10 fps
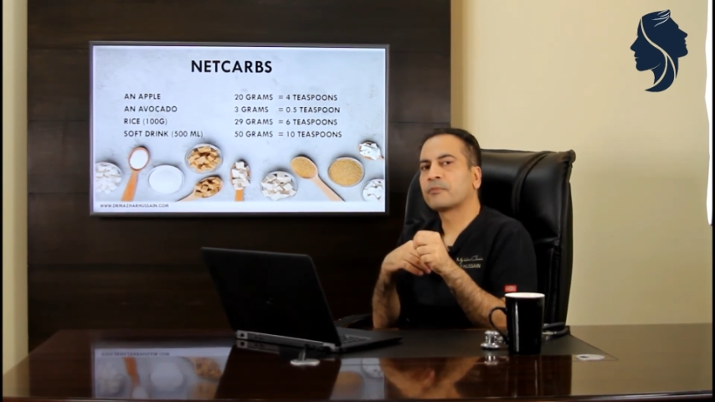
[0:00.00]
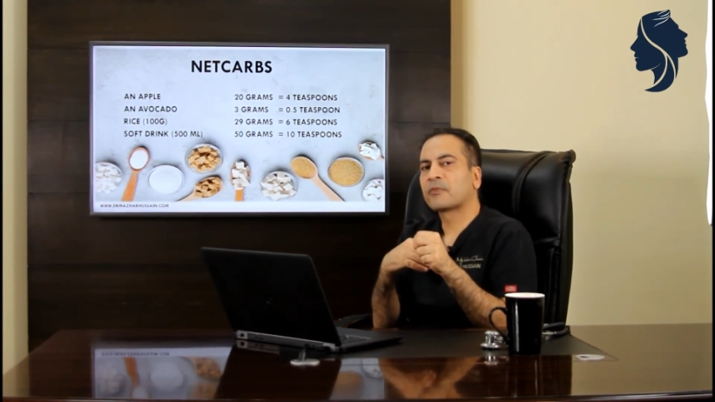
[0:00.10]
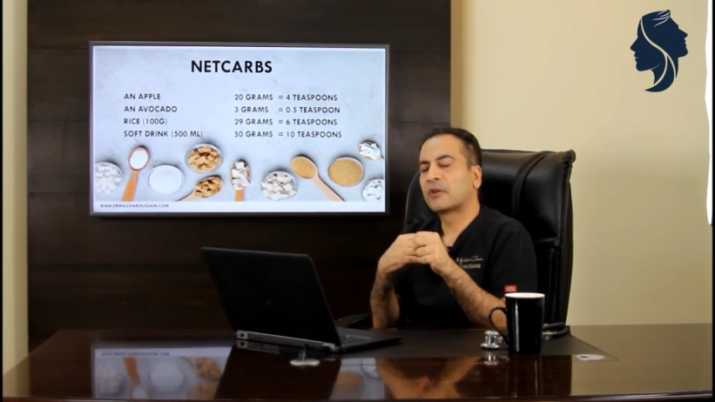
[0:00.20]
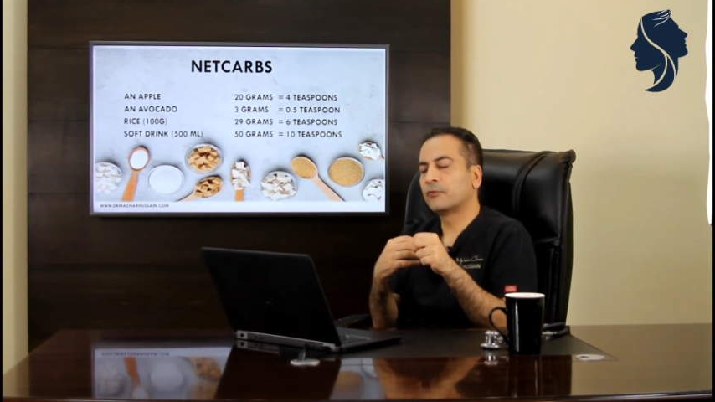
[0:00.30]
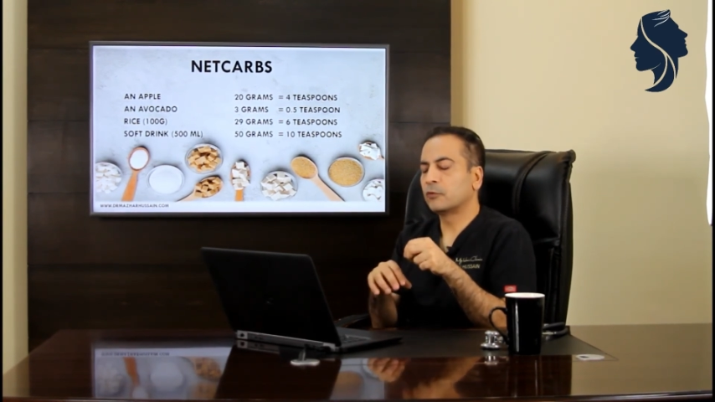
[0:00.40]

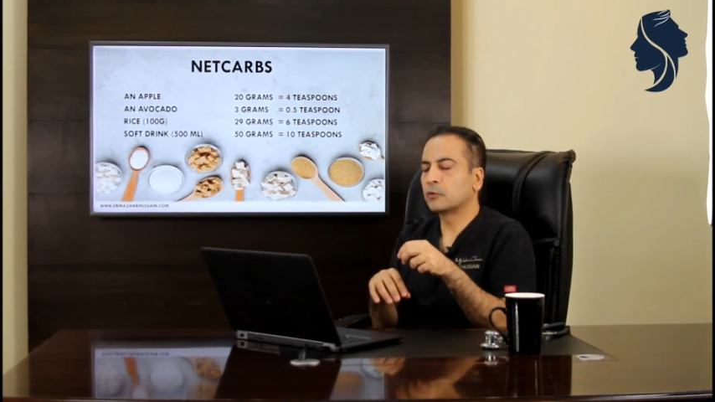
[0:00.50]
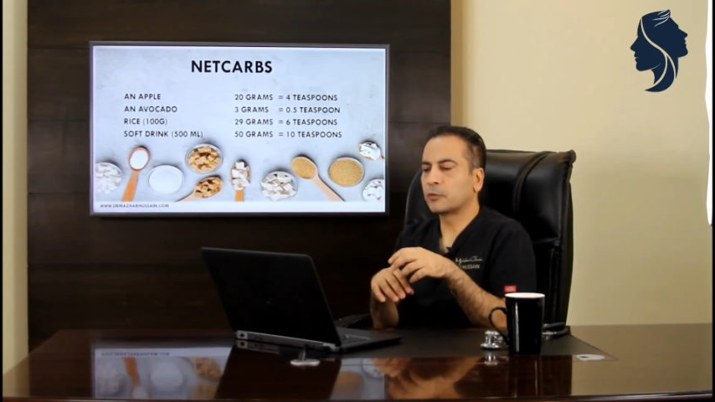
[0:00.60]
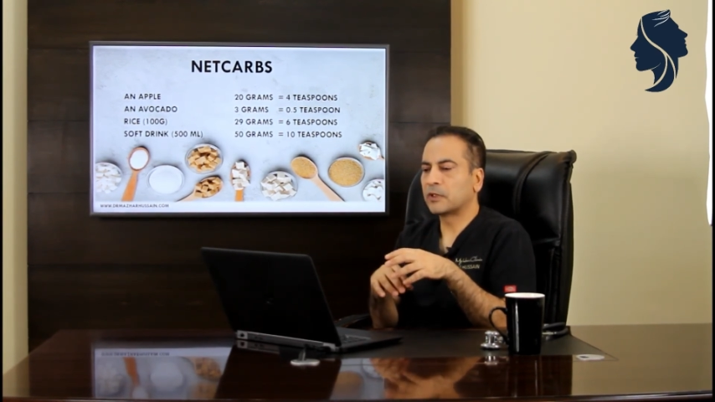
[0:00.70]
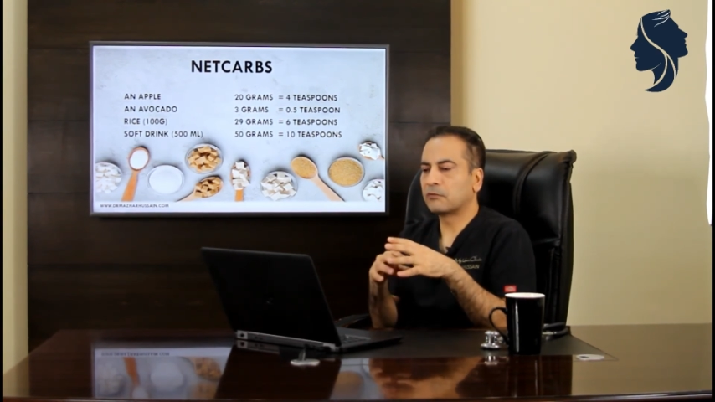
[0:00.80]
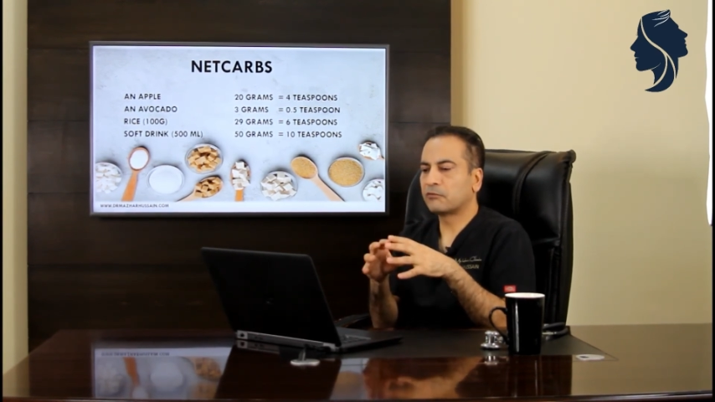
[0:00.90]
food
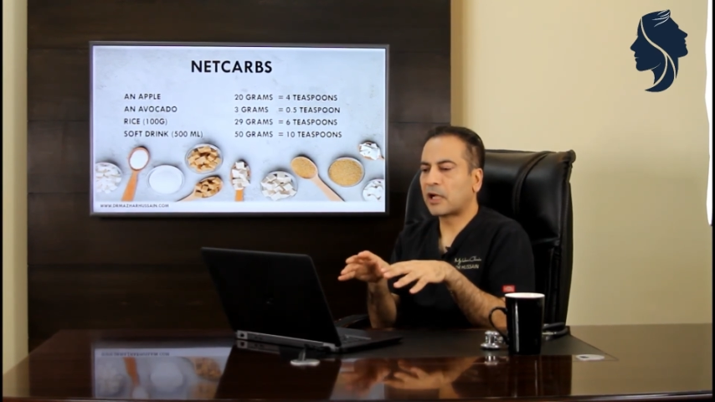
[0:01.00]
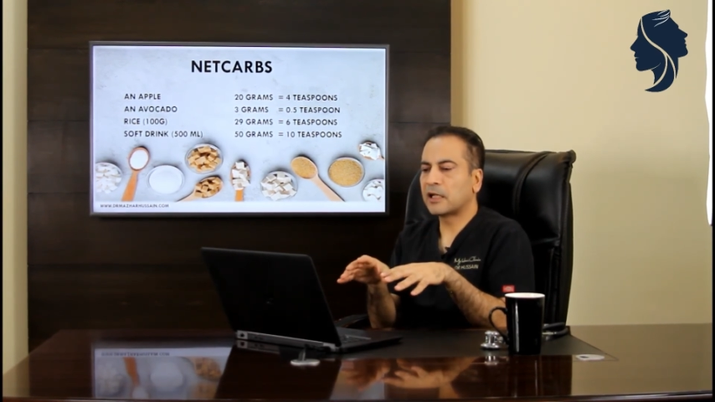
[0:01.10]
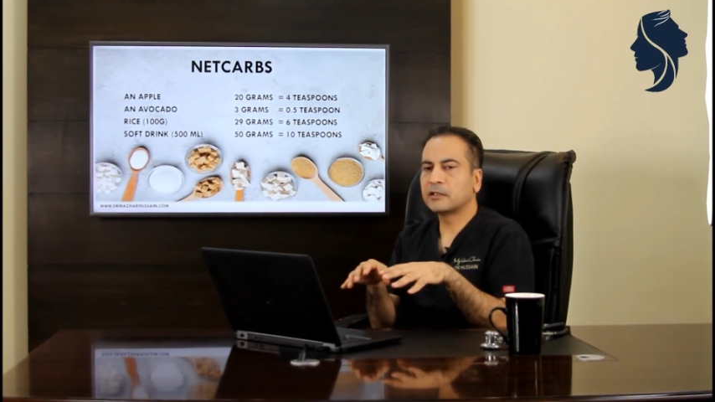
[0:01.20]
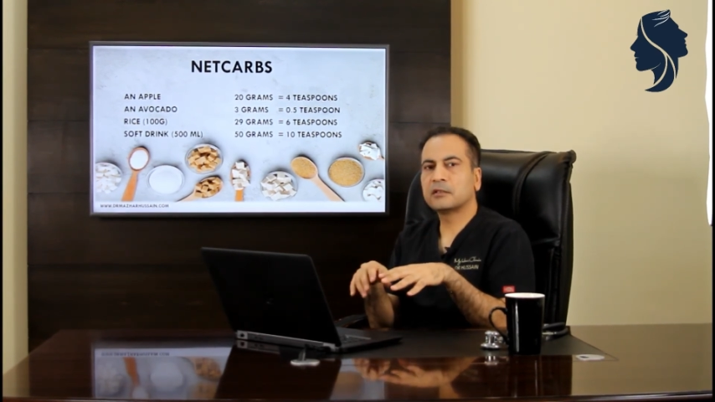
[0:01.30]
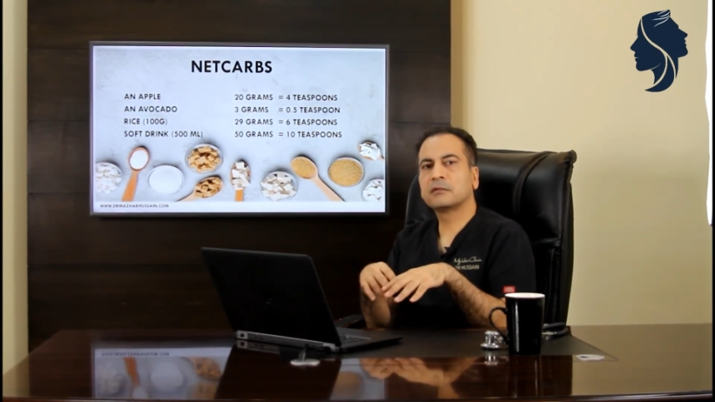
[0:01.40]
with
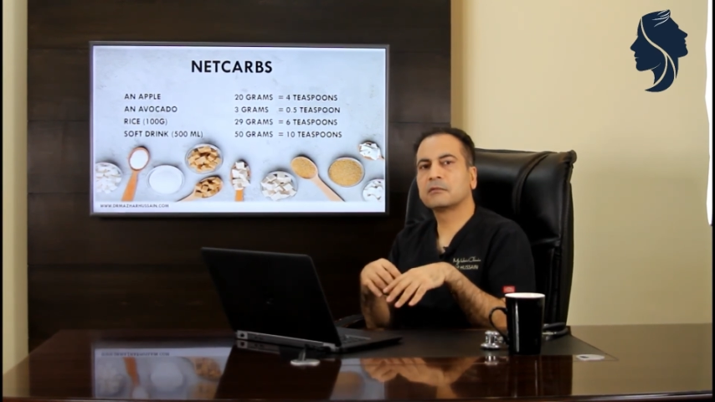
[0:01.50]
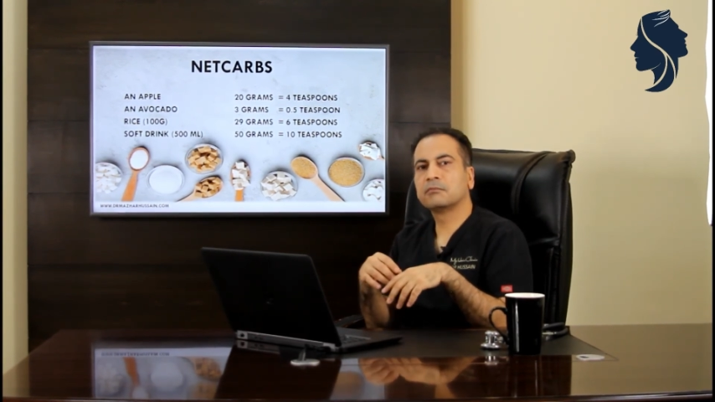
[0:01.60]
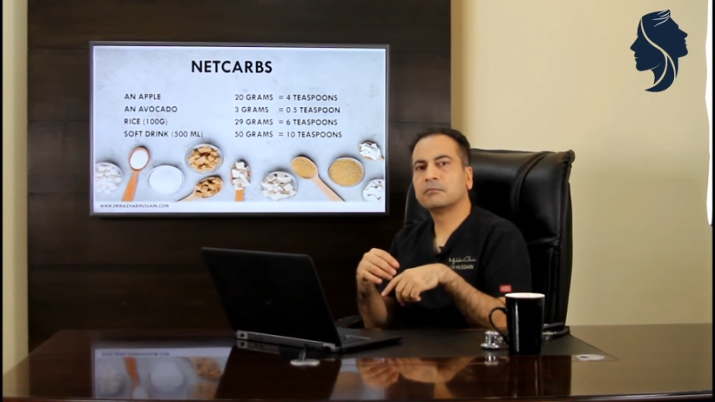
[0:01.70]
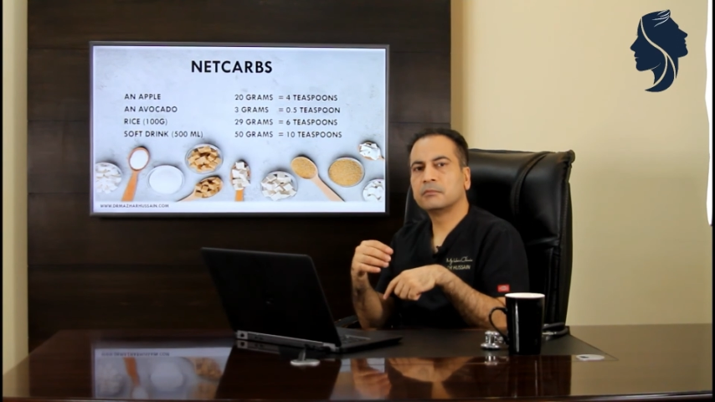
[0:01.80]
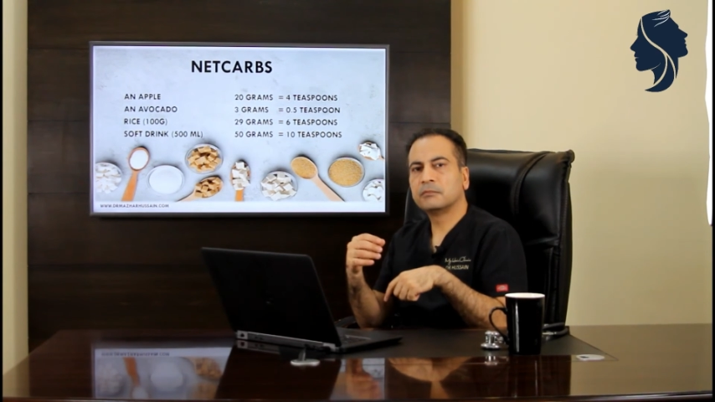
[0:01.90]
rice,
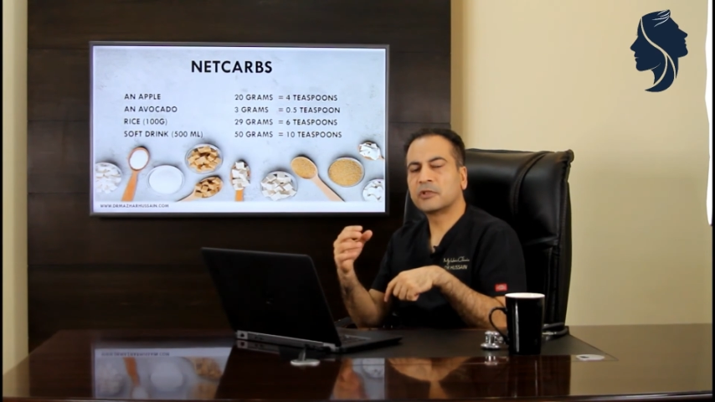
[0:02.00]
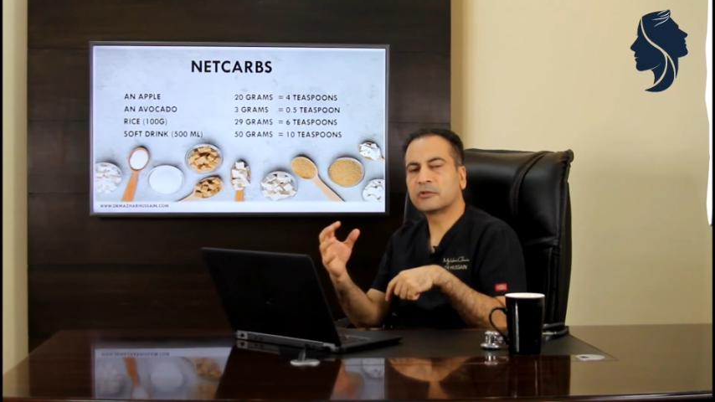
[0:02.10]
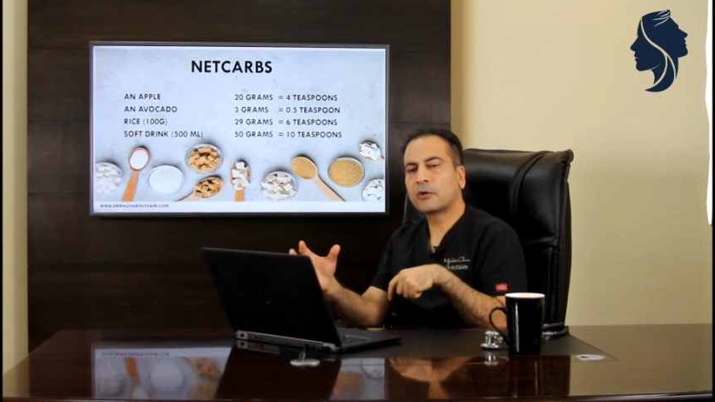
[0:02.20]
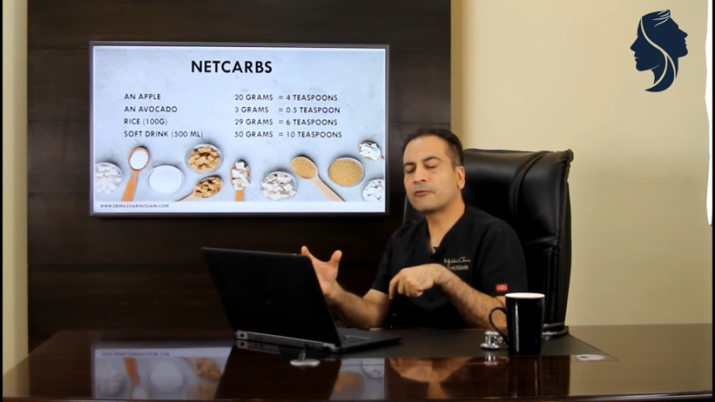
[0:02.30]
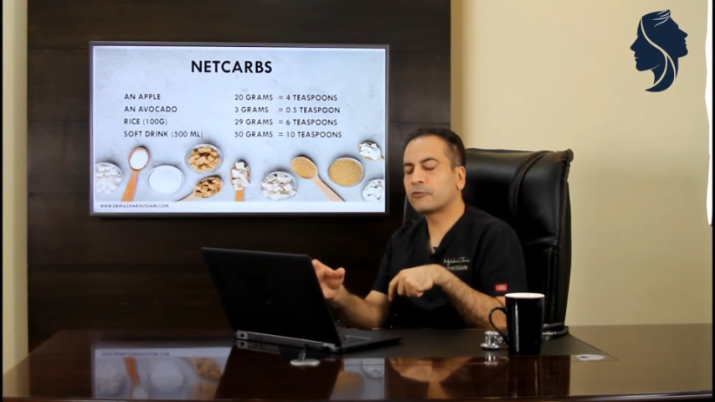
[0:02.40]
a
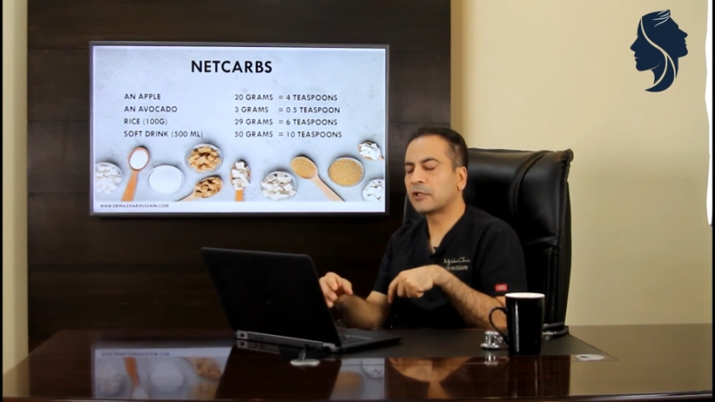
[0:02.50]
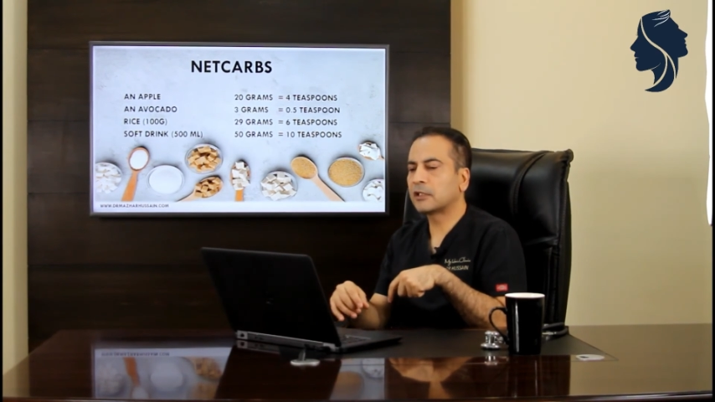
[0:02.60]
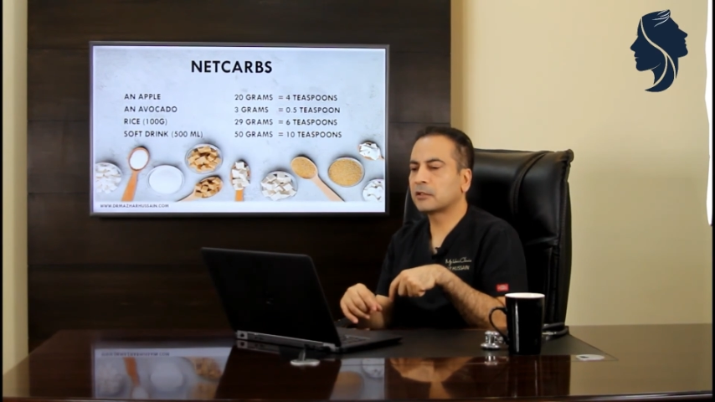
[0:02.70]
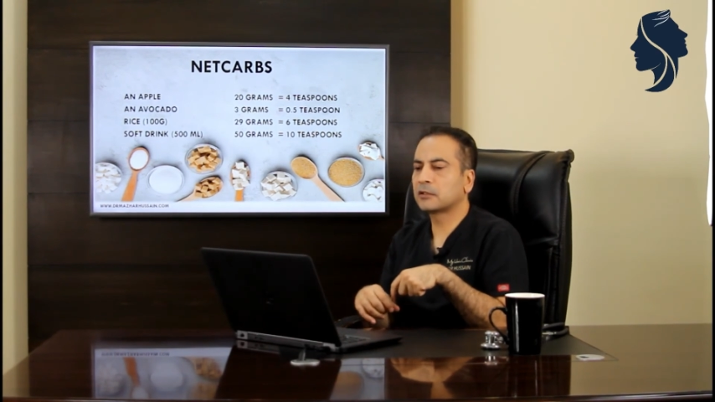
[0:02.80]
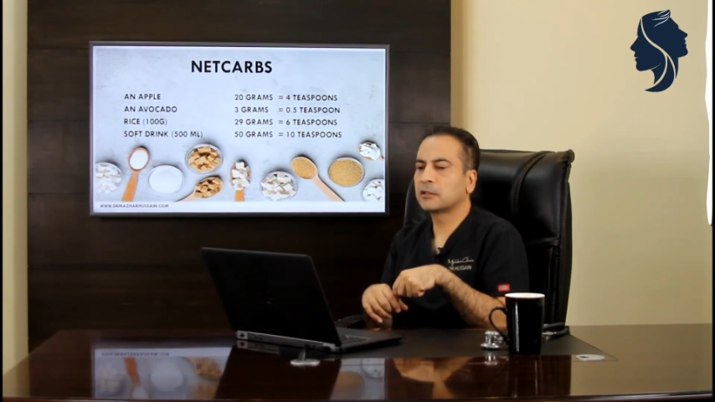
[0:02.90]
soft
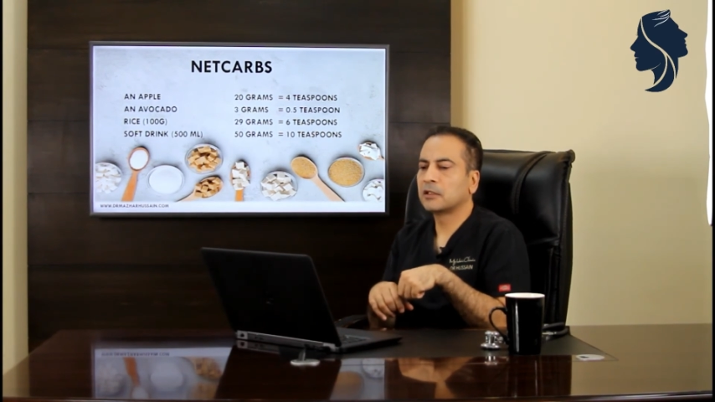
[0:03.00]
drink,